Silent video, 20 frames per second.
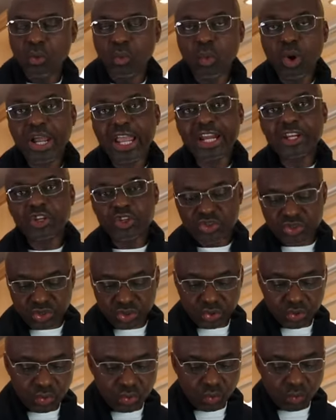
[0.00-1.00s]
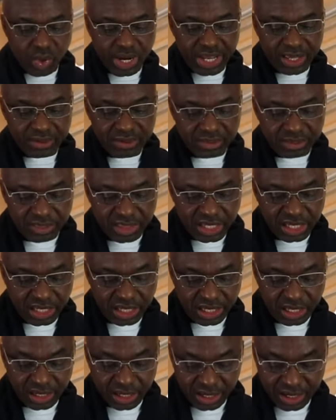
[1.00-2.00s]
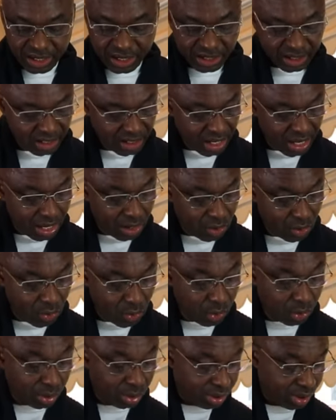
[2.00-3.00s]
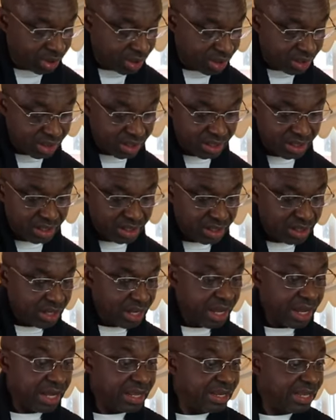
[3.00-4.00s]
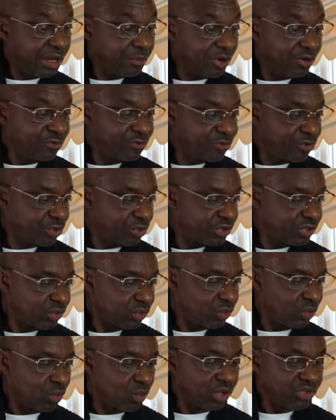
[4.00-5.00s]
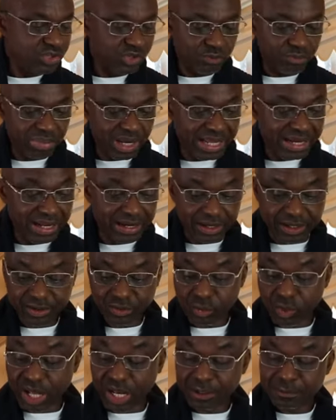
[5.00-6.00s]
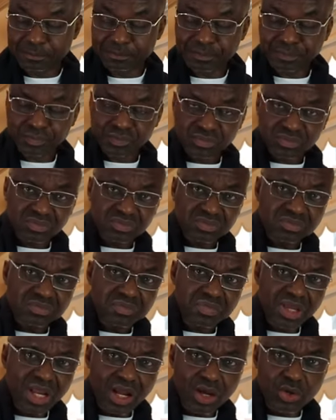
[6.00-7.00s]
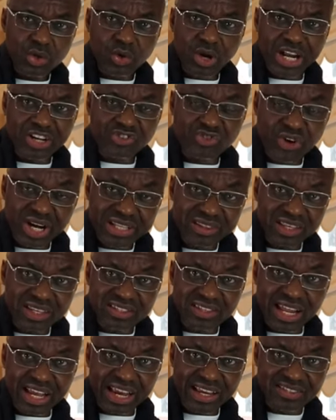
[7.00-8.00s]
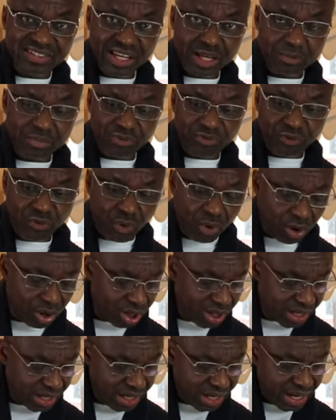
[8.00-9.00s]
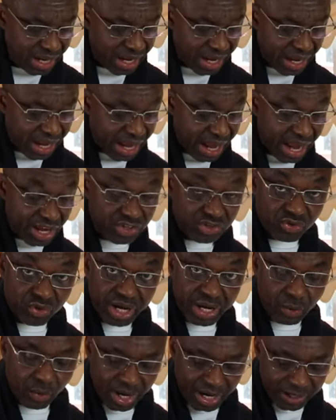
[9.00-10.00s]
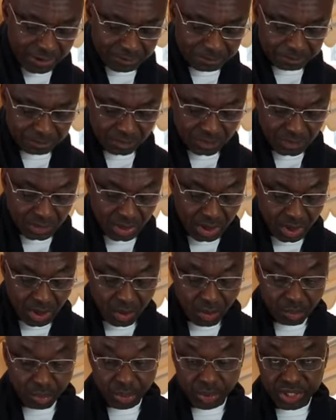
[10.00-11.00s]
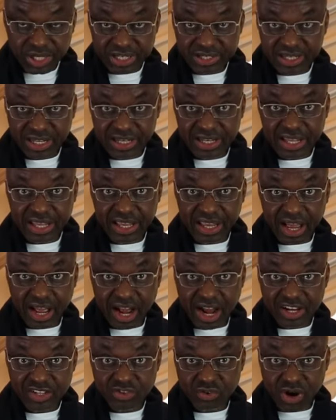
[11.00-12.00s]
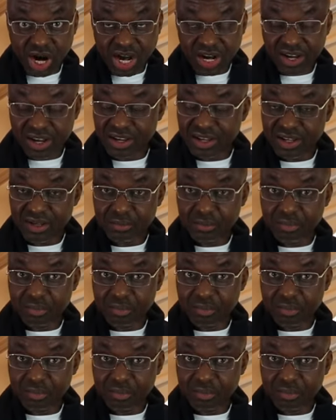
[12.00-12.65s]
what can you do with the whole lemon fruit once you've blended it? Well, you can drink this, like I said before, straight away, put it in the ice rack,